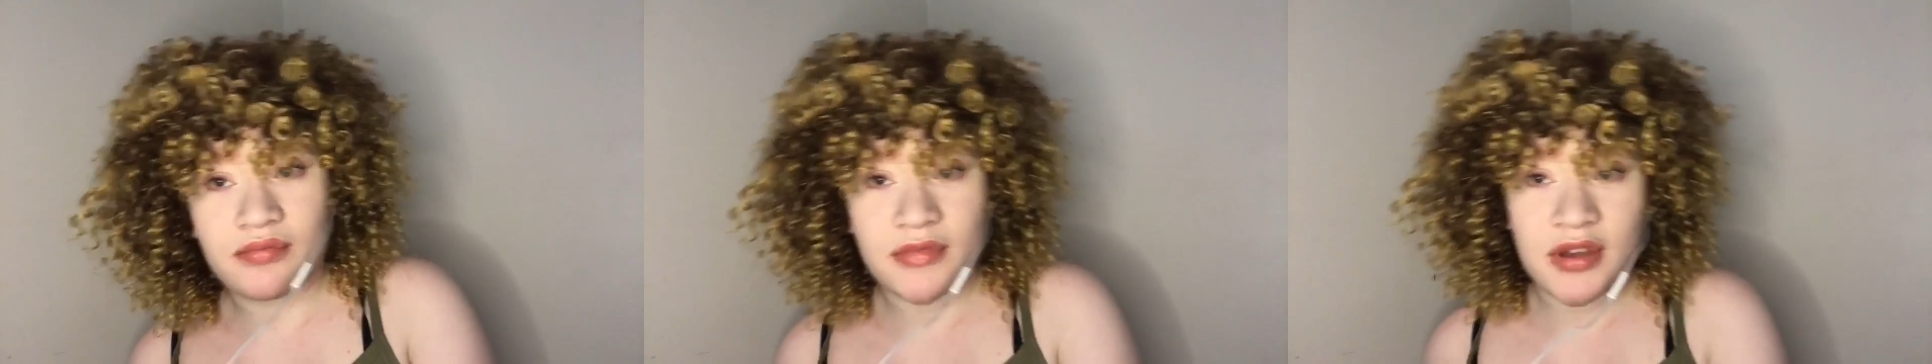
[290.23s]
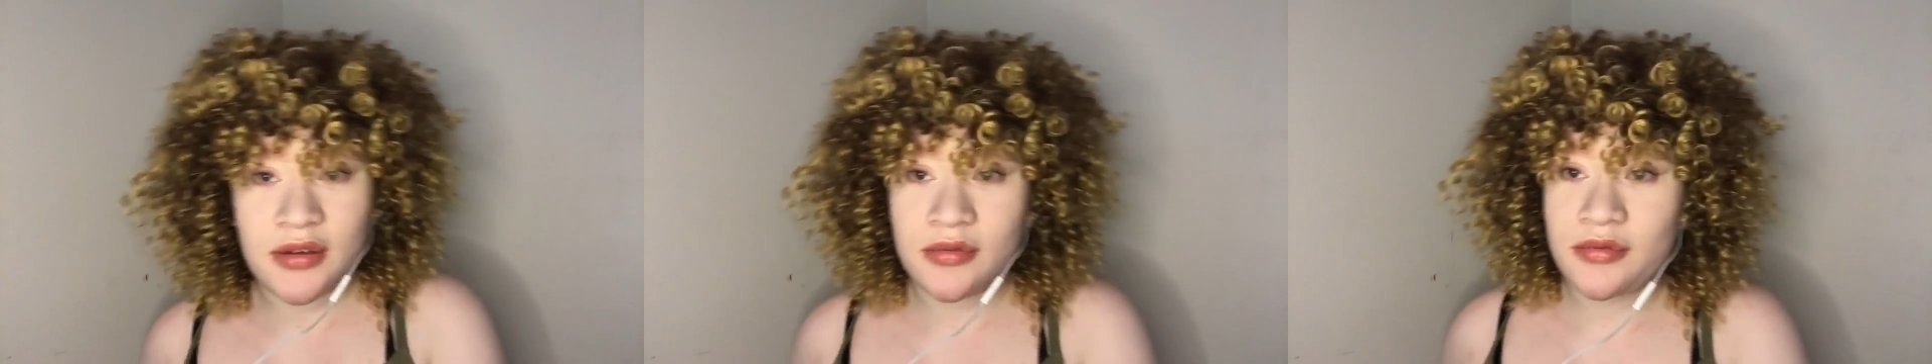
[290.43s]

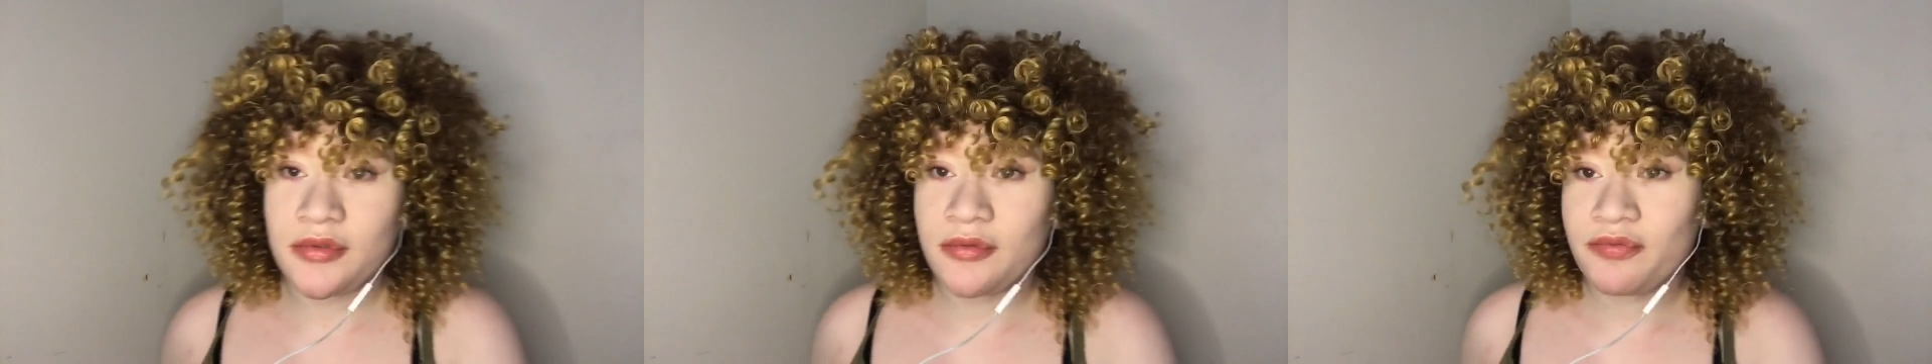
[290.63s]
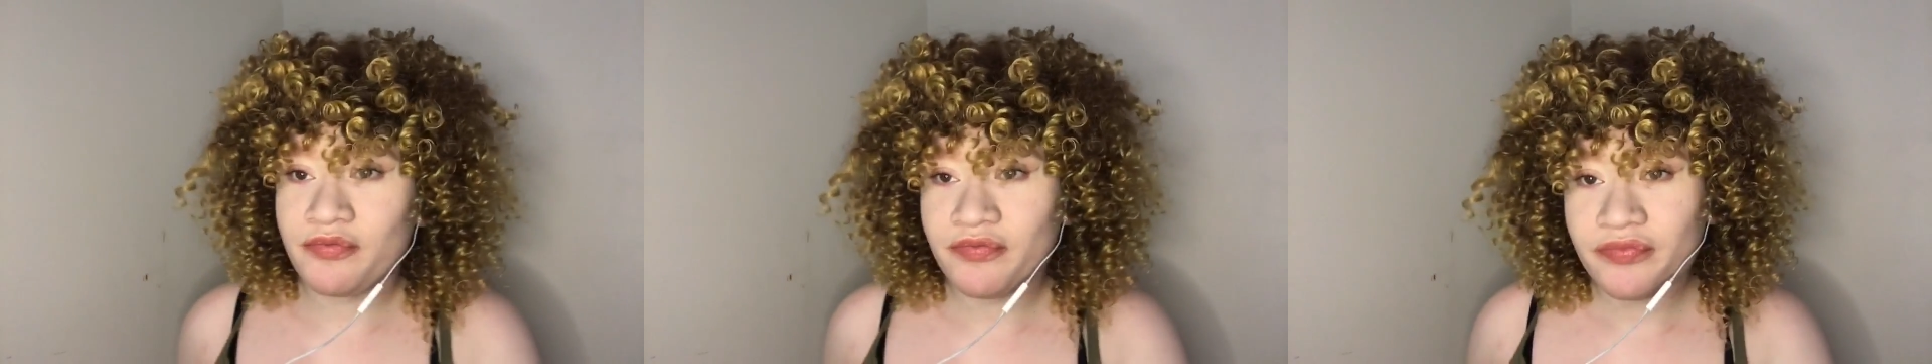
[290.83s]
I don't know.
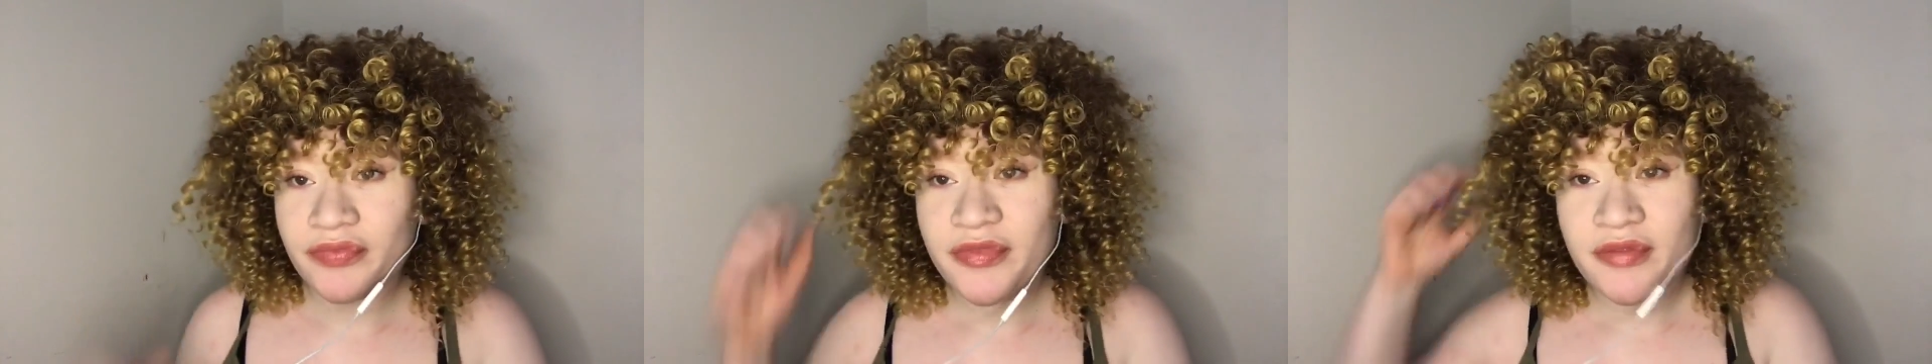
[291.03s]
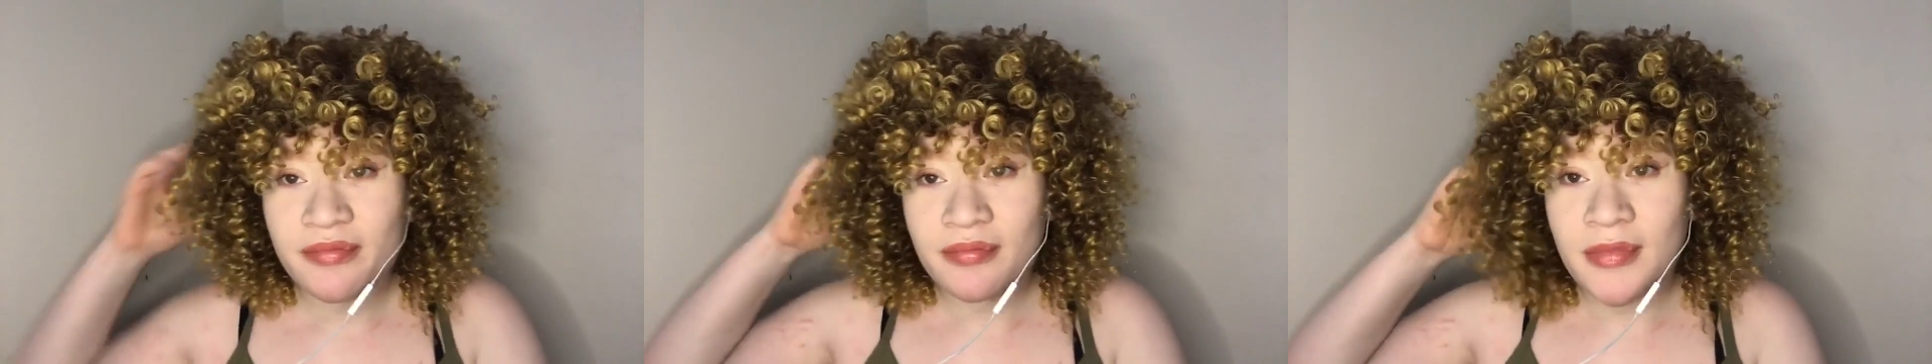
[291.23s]

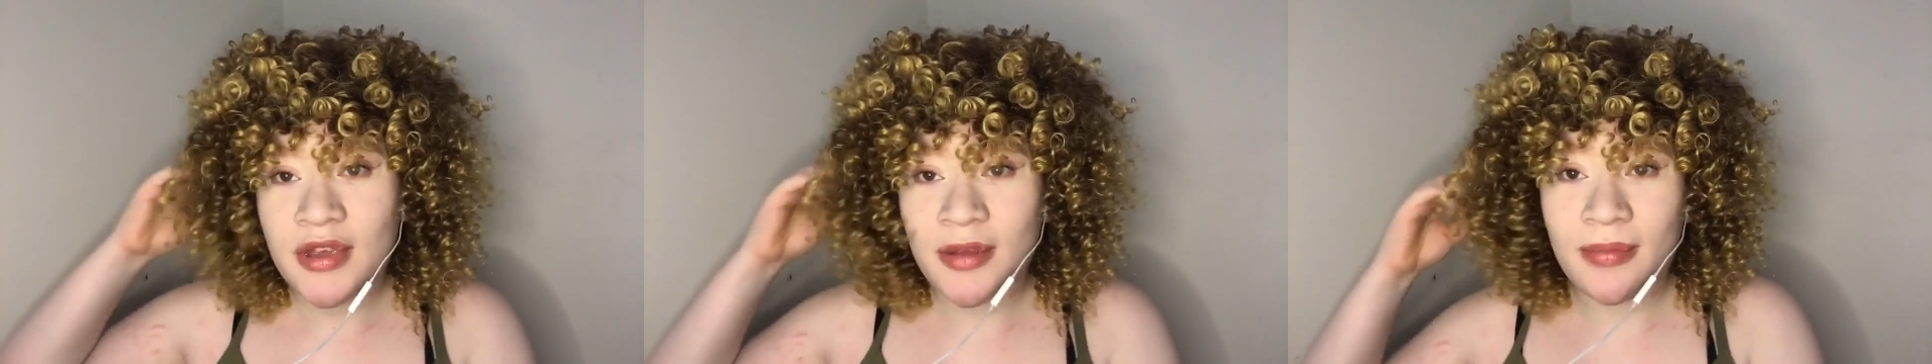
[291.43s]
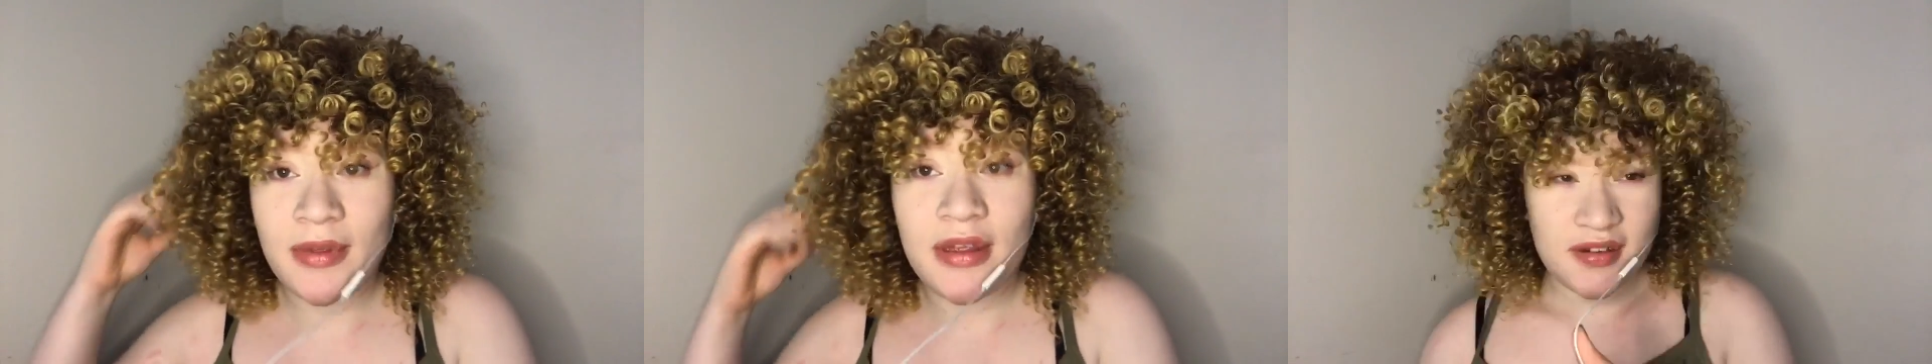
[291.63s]
Maybe.